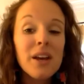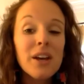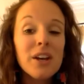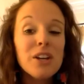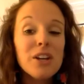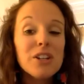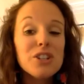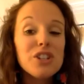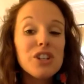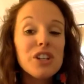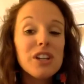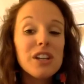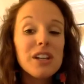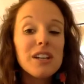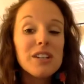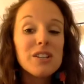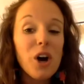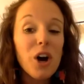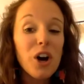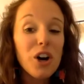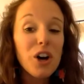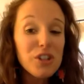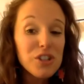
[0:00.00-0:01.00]
She is
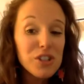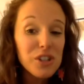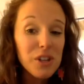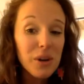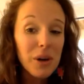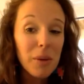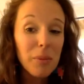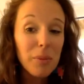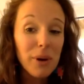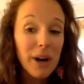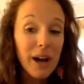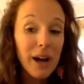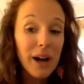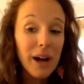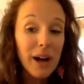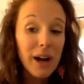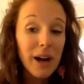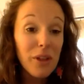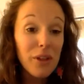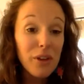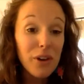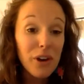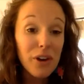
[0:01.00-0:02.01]
also a proud
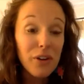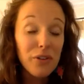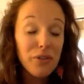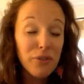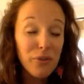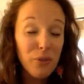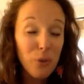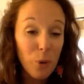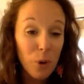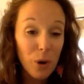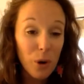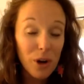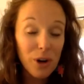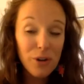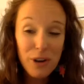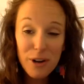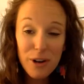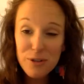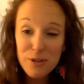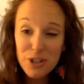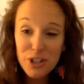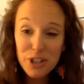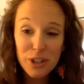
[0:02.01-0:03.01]
mother of four
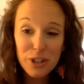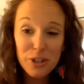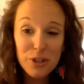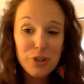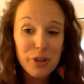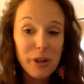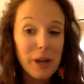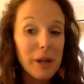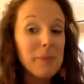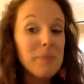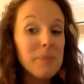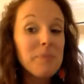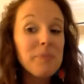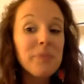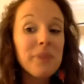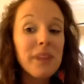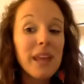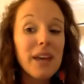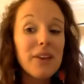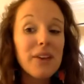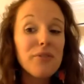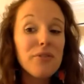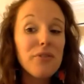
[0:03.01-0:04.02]
grown children
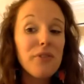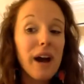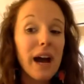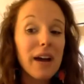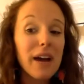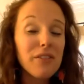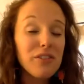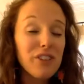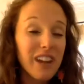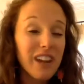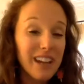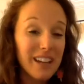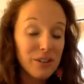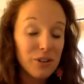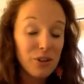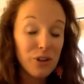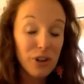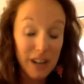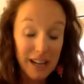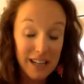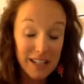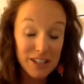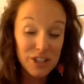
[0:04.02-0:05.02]
and five
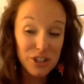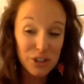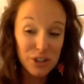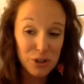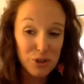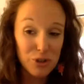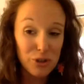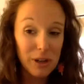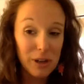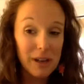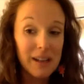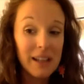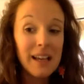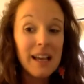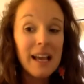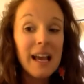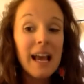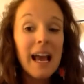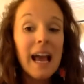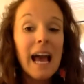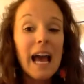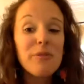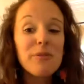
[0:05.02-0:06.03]
grandchildren
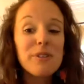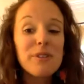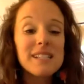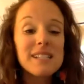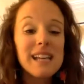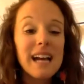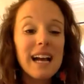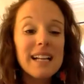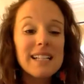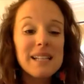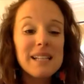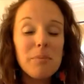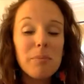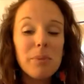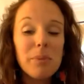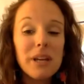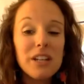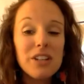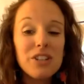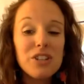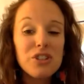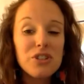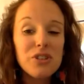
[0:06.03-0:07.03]
and resides in
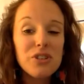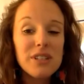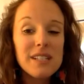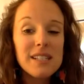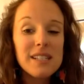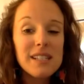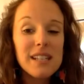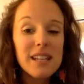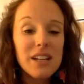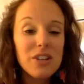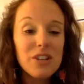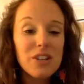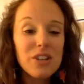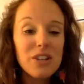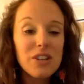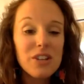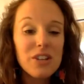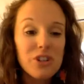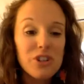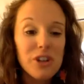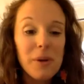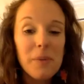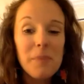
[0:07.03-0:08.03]
Peachtree City,
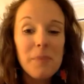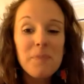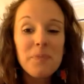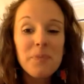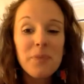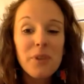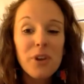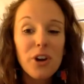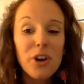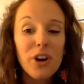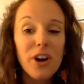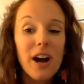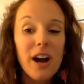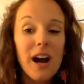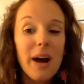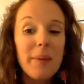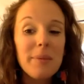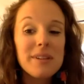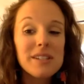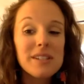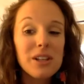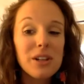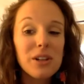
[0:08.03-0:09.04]
Georgia. Her
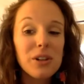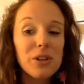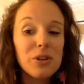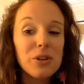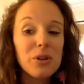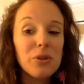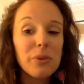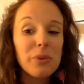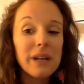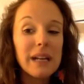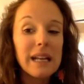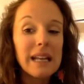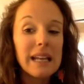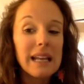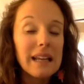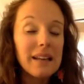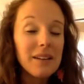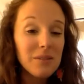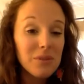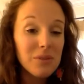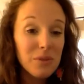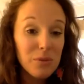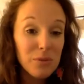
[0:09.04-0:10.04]
hobbies include
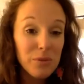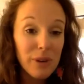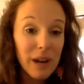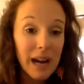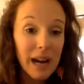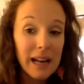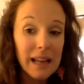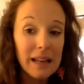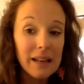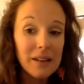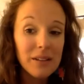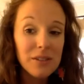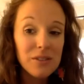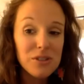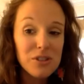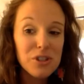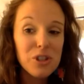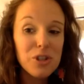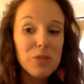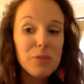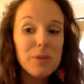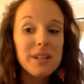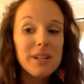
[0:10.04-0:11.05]
reading, writing,
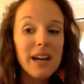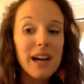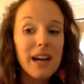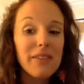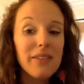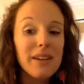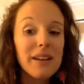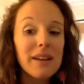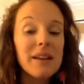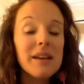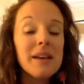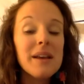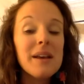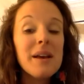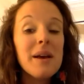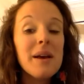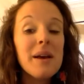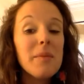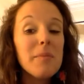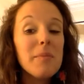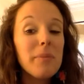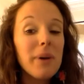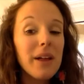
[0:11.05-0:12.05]
scuba diving,
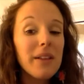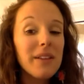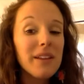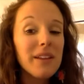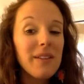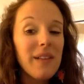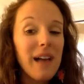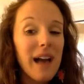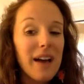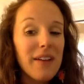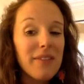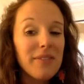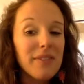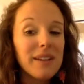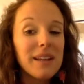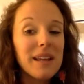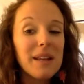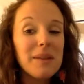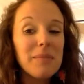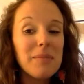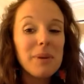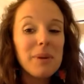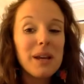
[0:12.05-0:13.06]
belly laughing,
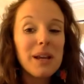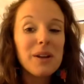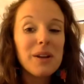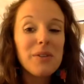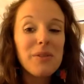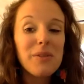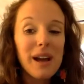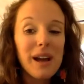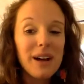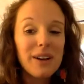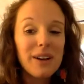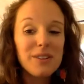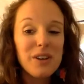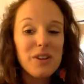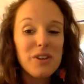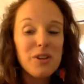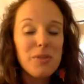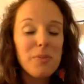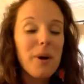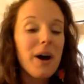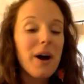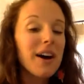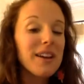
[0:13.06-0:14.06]
and being around other
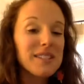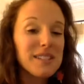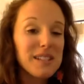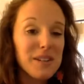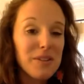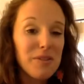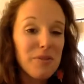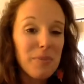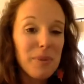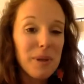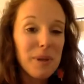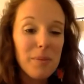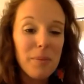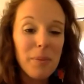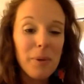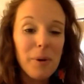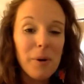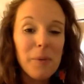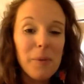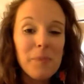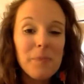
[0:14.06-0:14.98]
positive people.